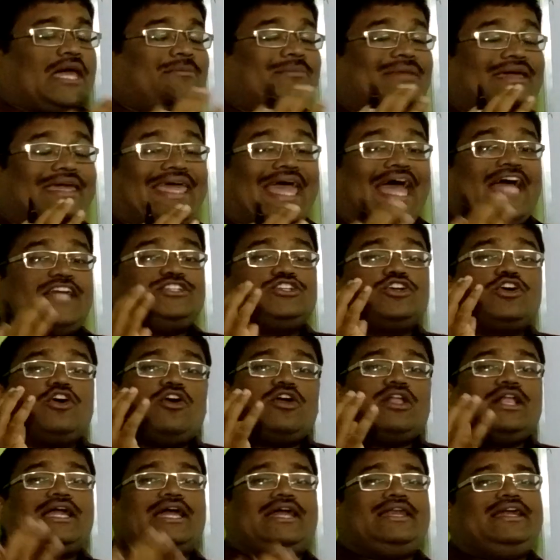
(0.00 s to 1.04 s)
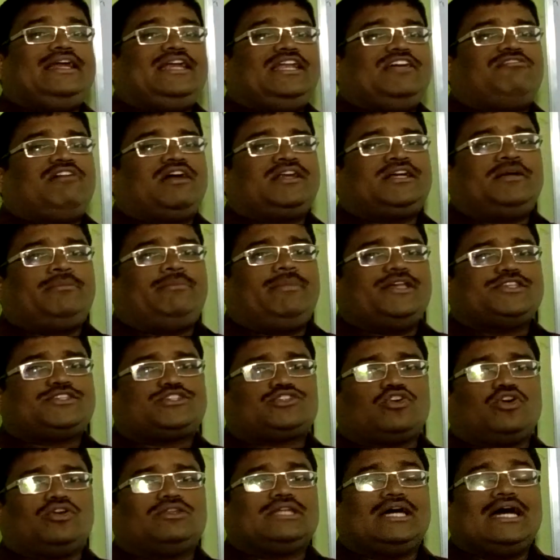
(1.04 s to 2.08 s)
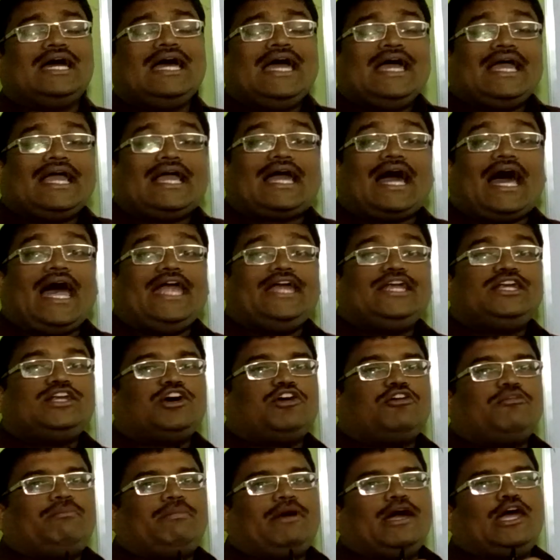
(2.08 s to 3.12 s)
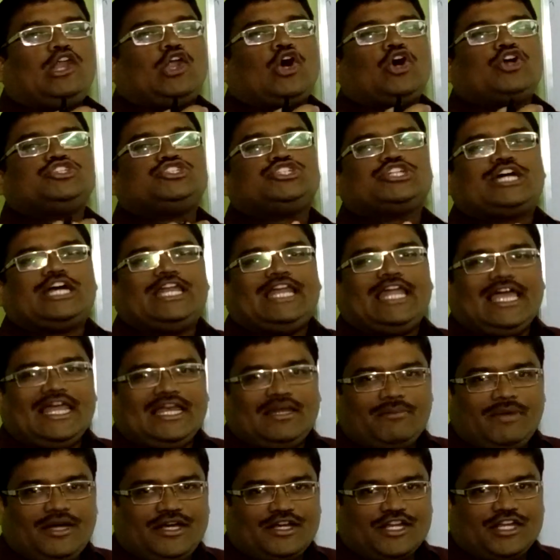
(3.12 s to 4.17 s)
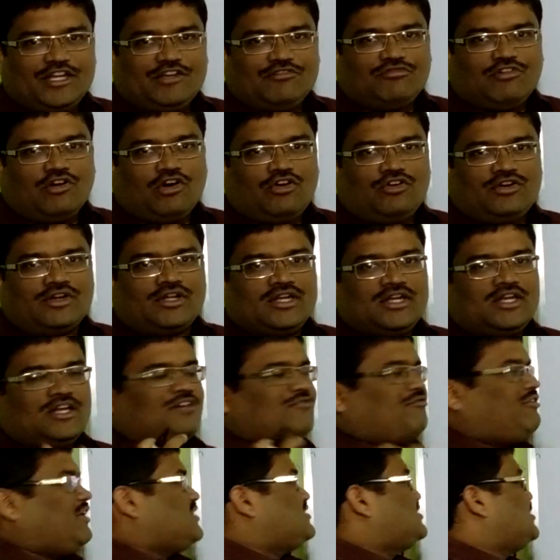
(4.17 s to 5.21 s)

can be categorically divided based on the kind of biological element involved. For